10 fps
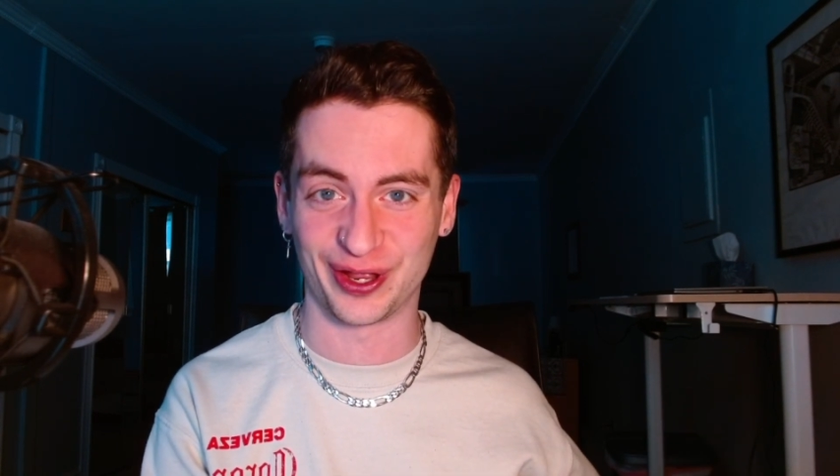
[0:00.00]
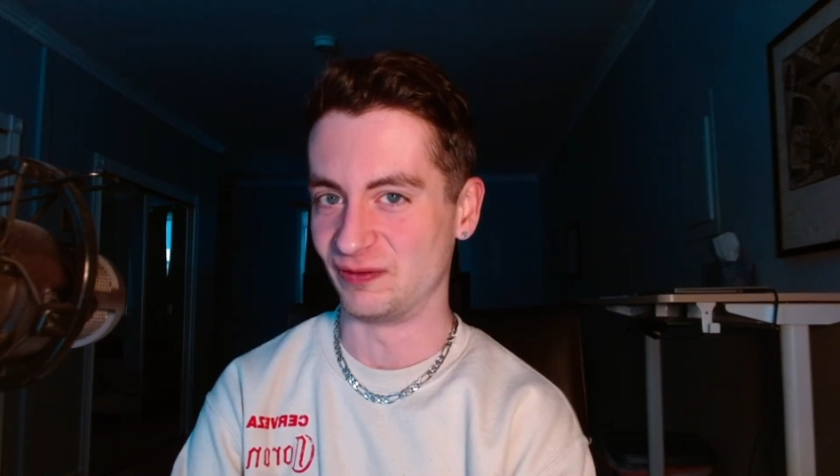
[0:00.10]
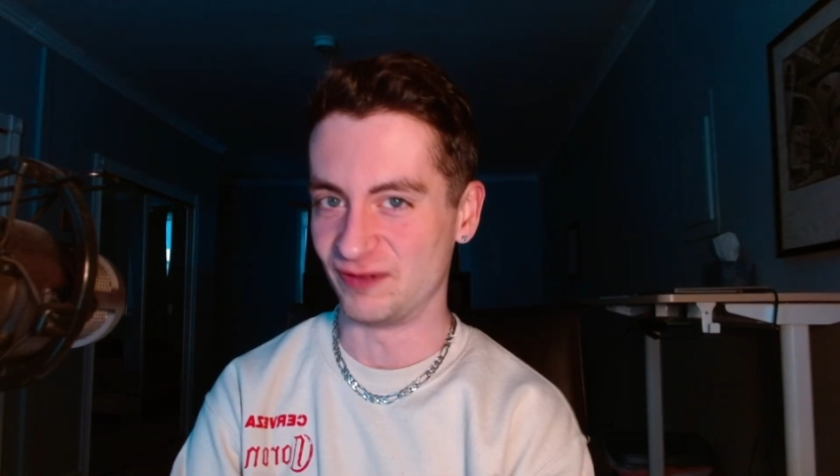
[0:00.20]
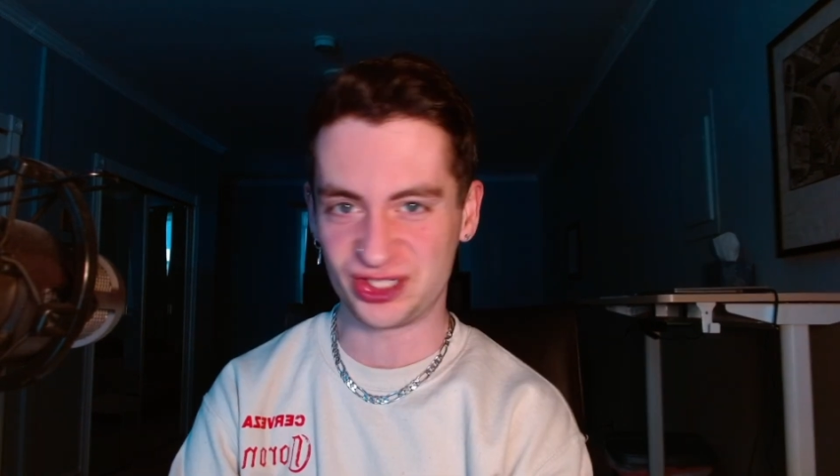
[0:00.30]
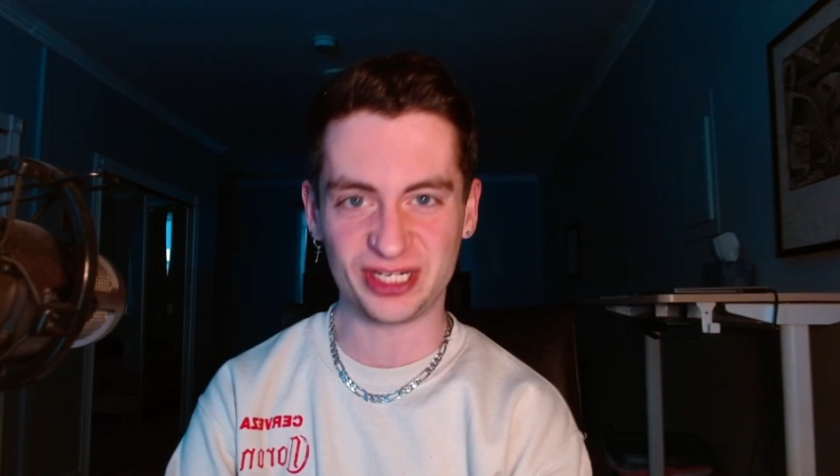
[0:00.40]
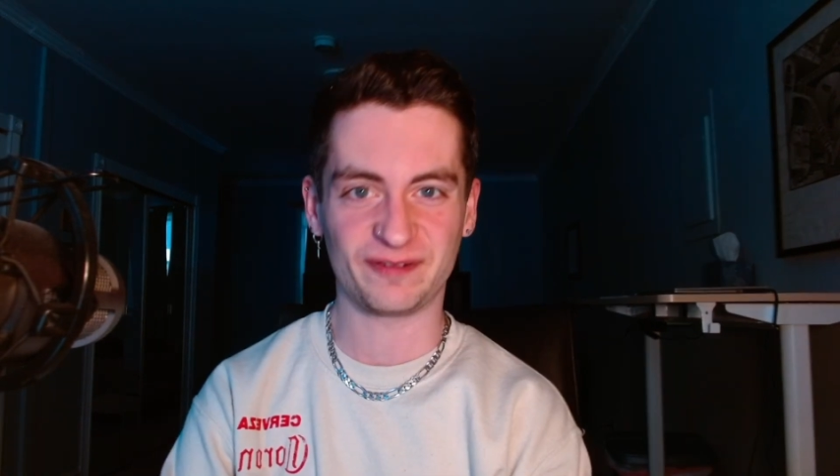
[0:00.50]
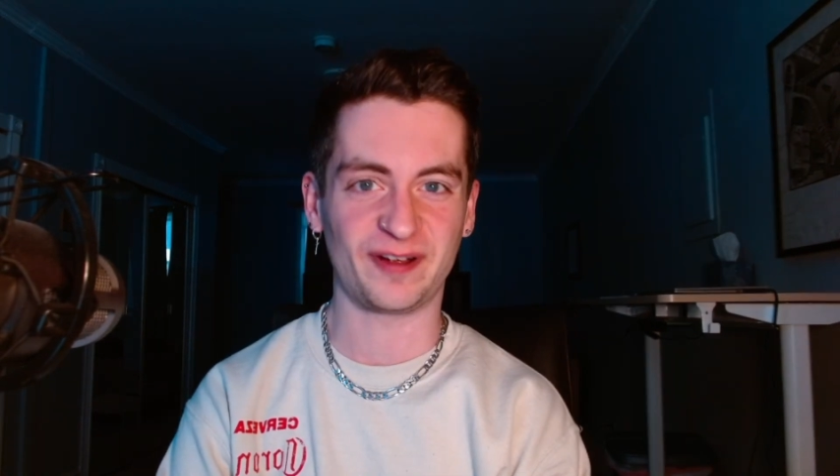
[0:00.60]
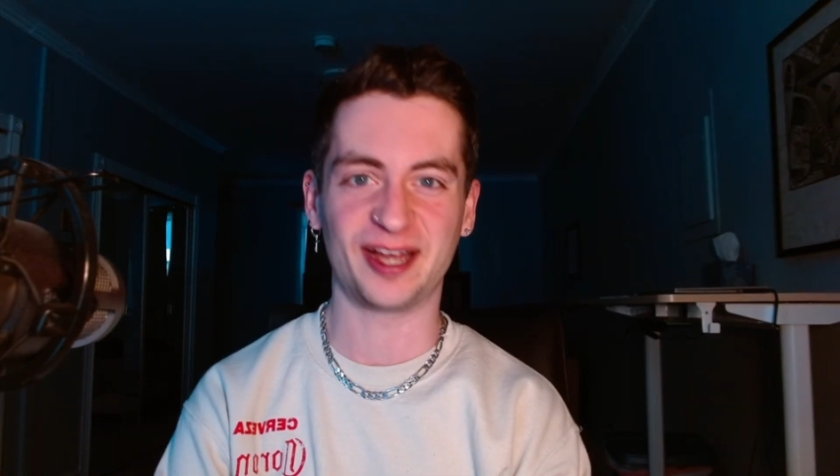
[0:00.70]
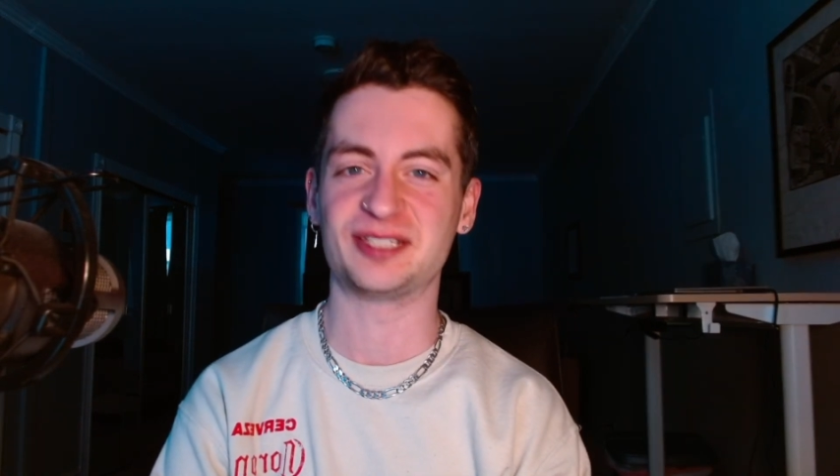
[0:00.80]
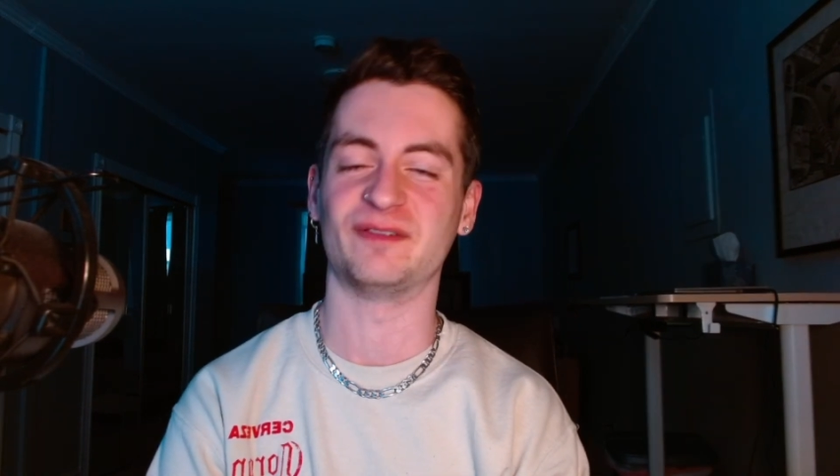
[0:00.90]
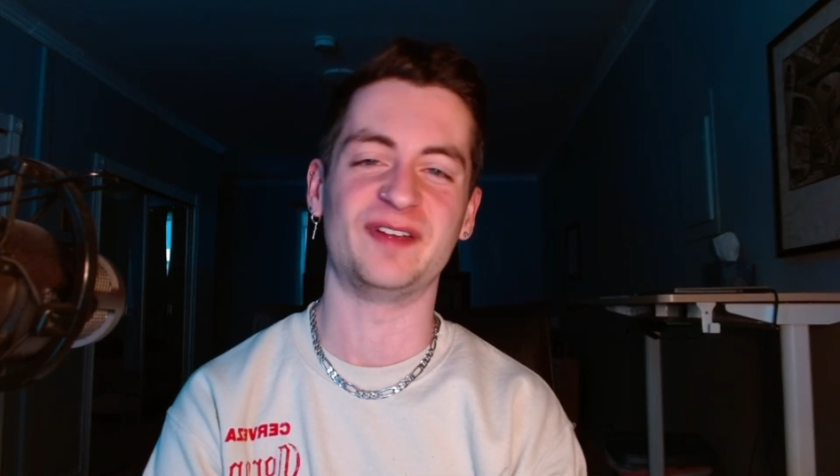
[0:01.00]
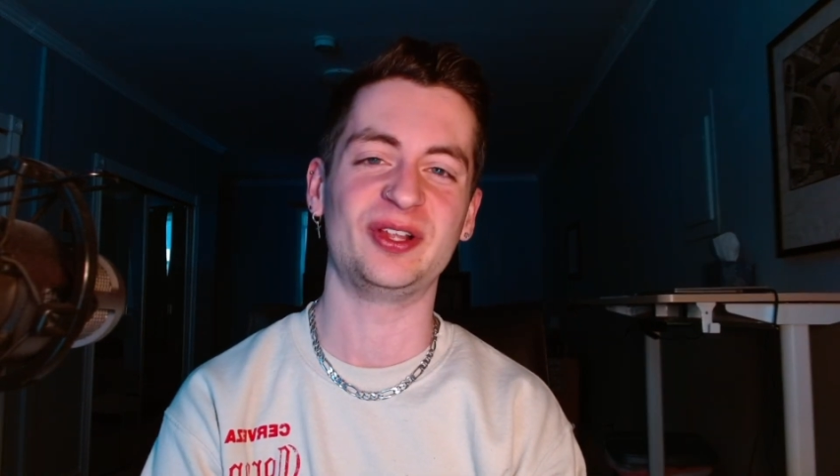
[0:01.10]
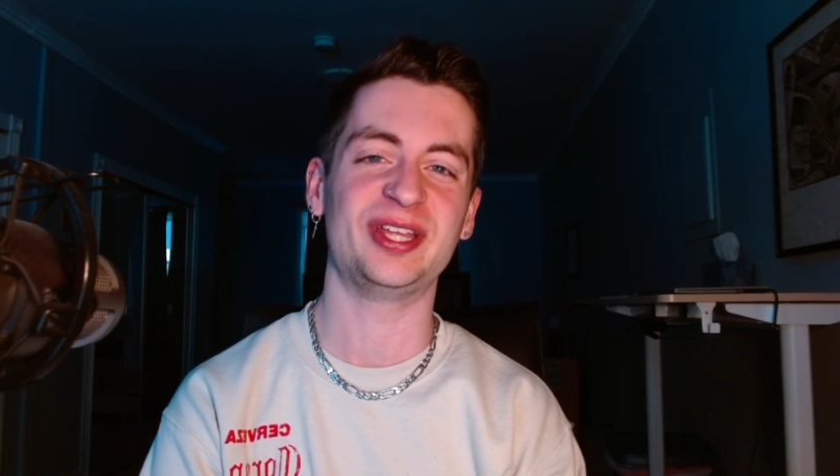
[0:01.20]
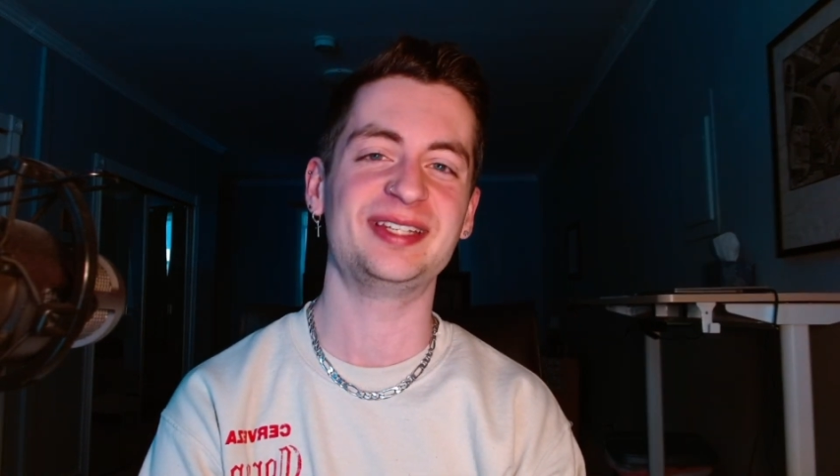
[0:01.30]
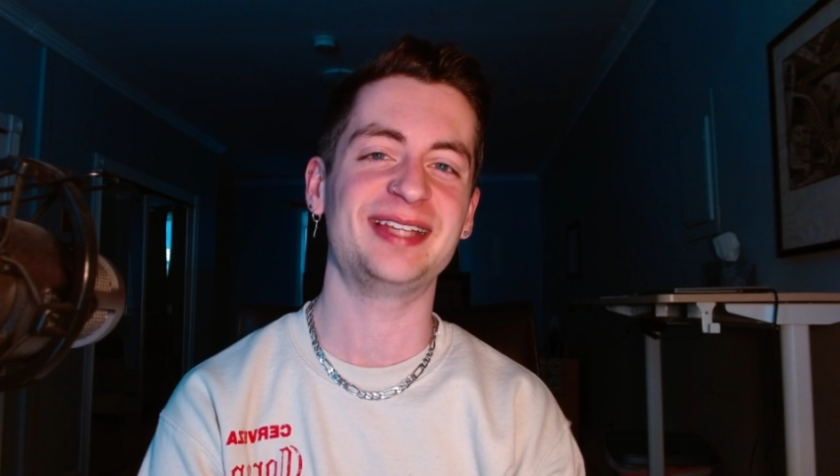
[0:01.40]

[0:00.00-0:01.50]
Vegeta fights a villain,